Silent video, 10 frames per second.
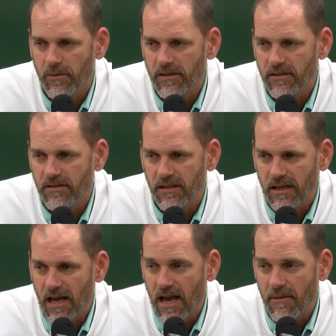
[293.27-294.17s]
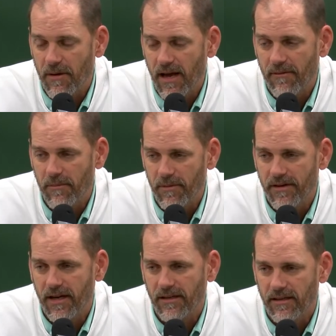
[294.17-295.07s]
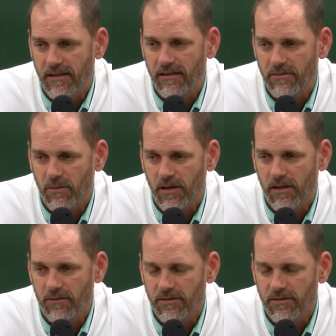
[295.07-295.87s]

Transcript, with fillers: We just, in the game, we haven't protected it as well.